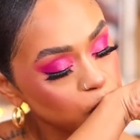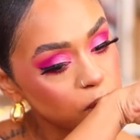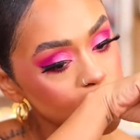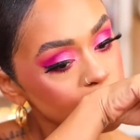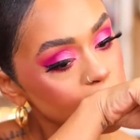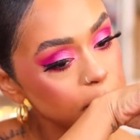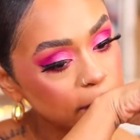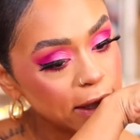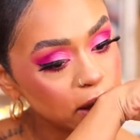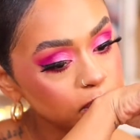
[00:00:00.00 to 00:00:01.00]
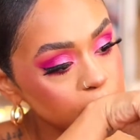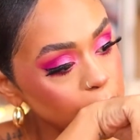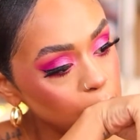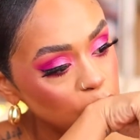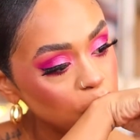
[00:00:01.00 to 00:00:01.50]
Let's wipe my lip
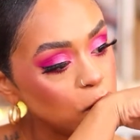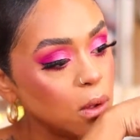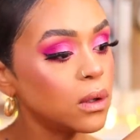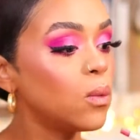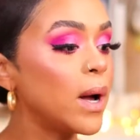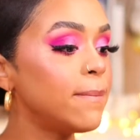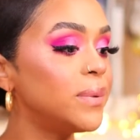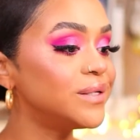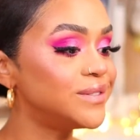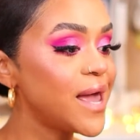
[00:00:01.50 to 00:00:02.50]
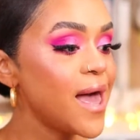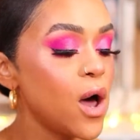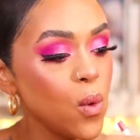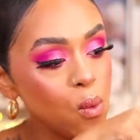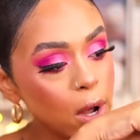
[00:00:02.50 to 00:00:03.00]
down. Wipe it
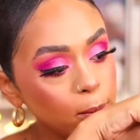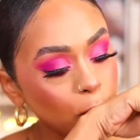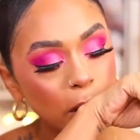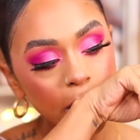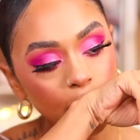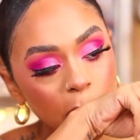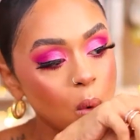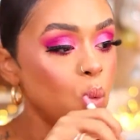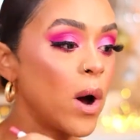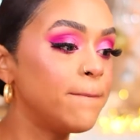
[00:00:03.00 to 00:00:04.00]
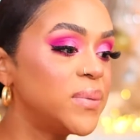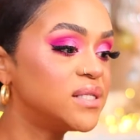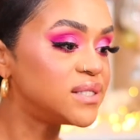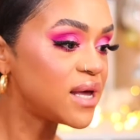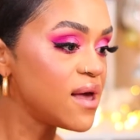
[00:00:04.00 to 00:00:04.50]
down. Wipe
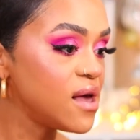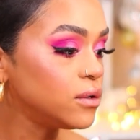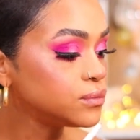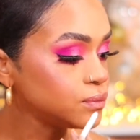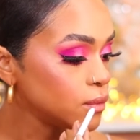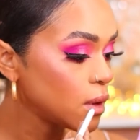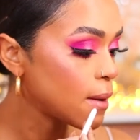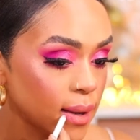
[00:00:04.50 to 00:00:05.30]
it down.